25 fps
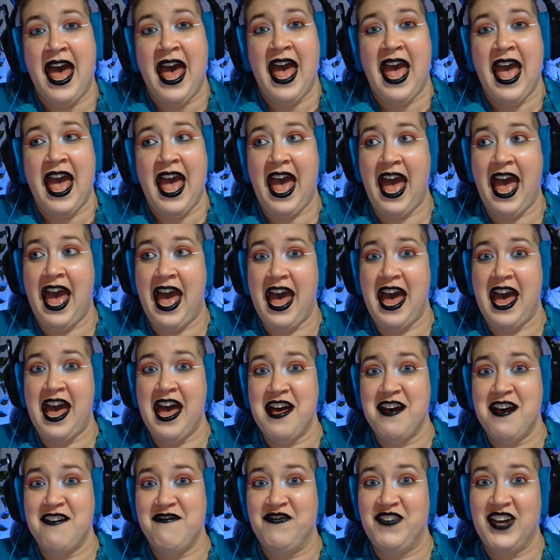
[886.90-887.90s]

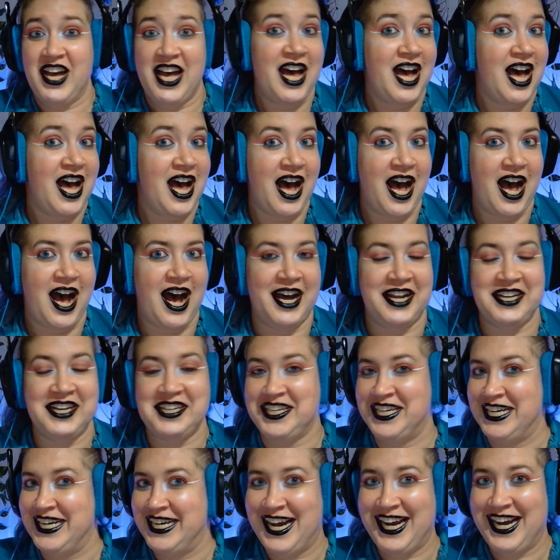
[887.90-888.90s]
have a
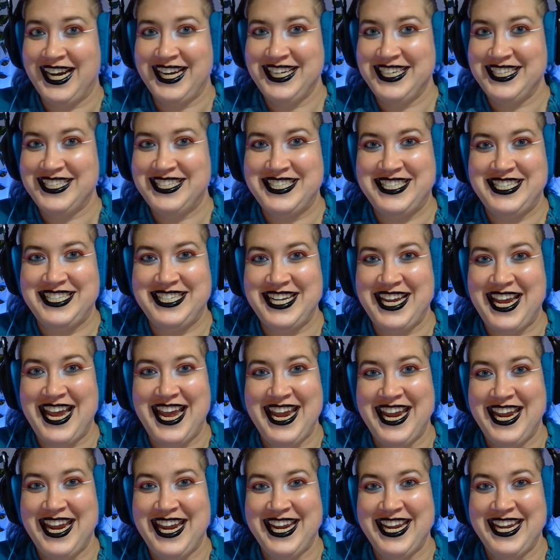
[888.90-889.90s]
nice
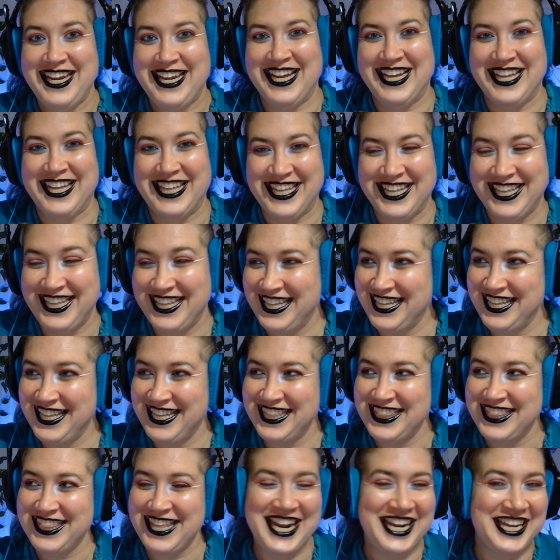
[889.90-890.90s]
day.
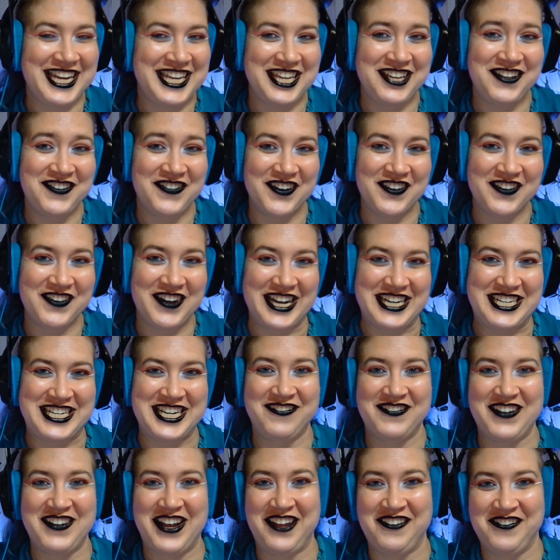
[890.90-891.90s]
Thank you for
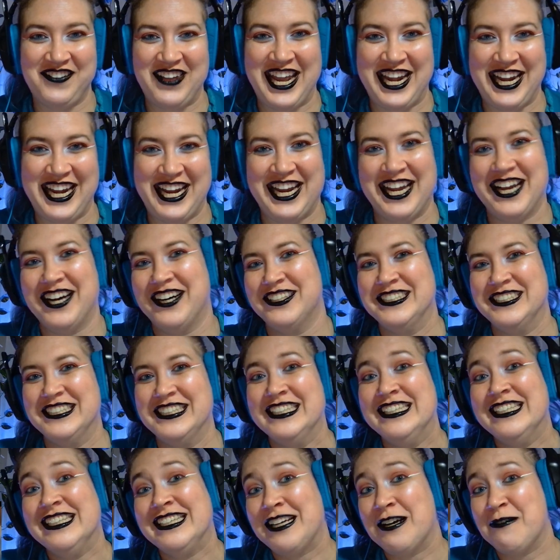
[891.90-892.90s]
watching my video.
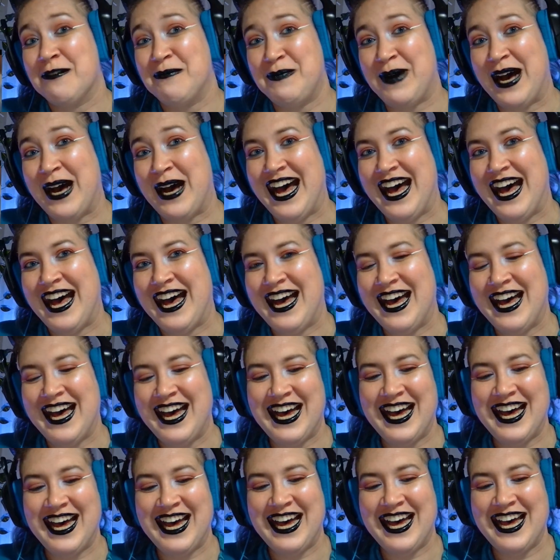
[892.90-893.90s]

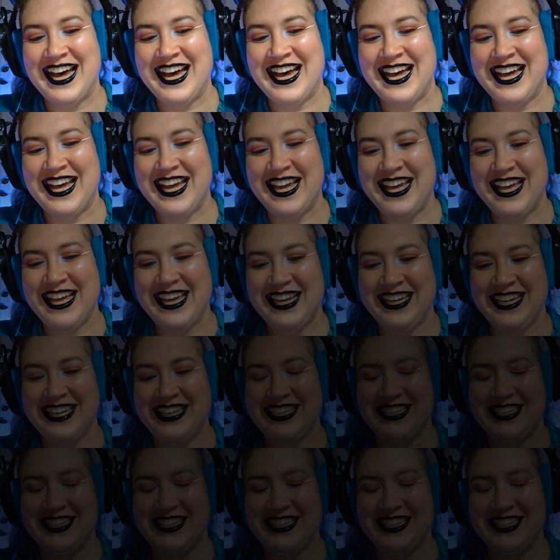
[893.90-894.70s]
Goodbye.